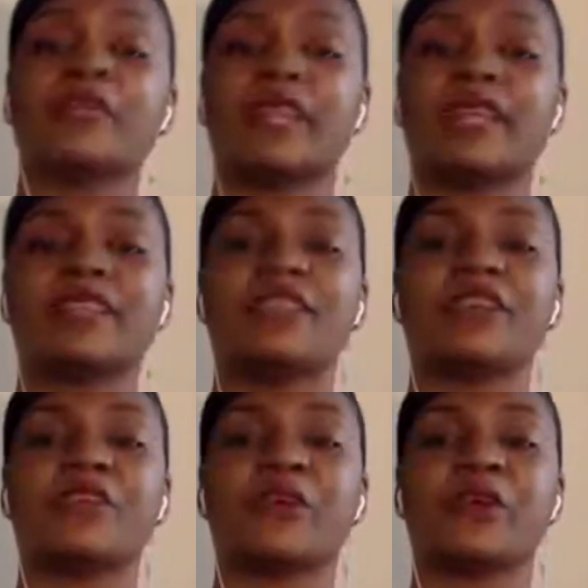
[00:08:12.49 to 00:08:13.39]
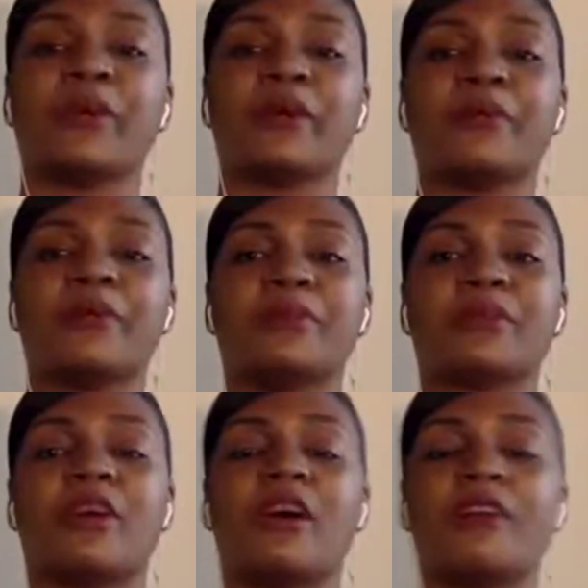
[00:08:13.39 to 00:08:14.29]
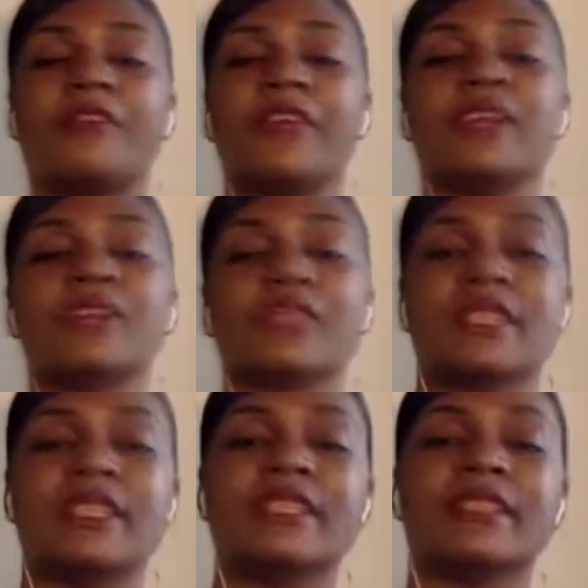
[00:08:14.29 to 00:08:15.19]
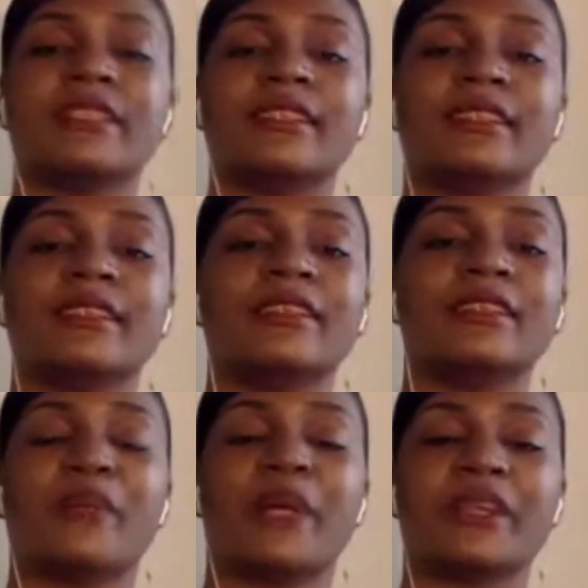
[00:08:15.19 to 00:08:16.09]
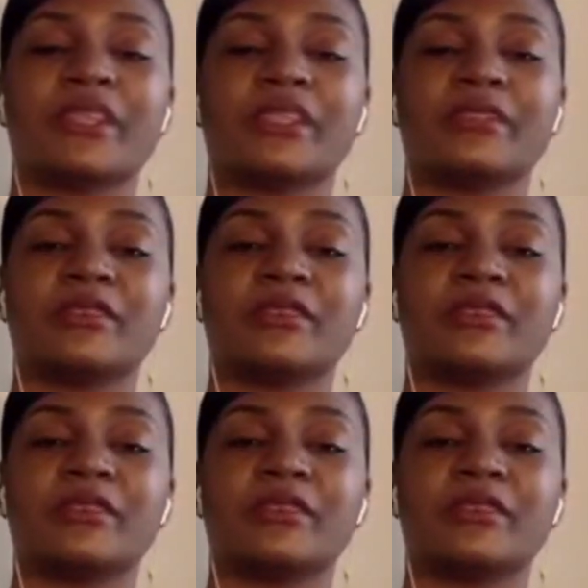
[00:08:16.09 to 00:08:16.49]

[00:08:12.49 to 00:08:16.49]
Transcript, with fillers: nice. You don't have to worry about people coughing or sneezing by yourself.